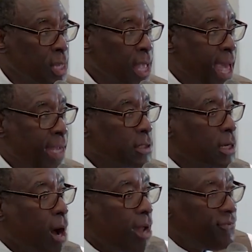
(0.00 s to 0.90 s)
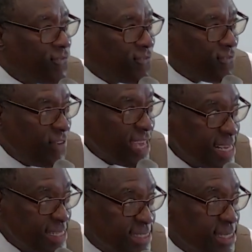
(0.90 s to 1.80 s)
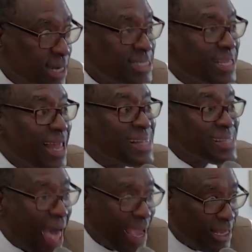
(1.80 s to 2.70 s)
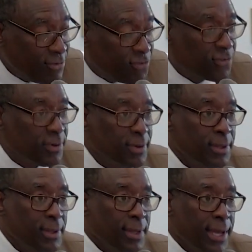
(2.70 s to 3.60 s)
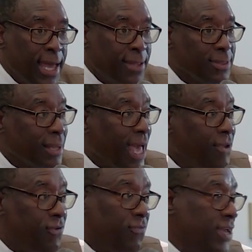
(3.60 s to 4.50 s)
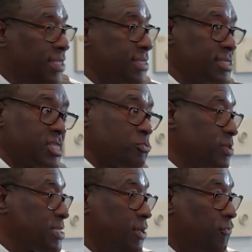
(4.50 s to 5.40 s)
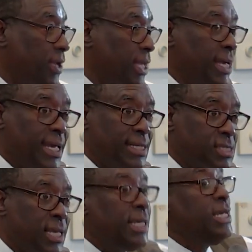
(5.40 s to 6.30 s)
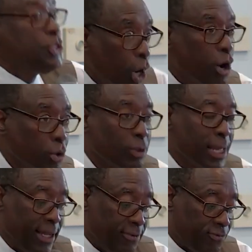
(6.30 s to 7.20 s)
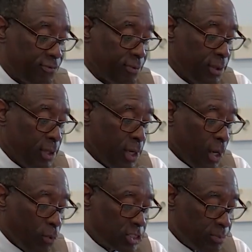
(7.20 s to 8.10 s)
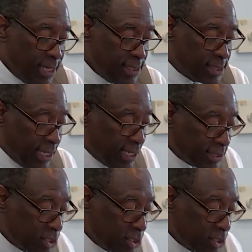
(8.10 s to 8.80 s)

and God feeds us life. And the life He feeds us is specific. It's eternal life, which means He doesn't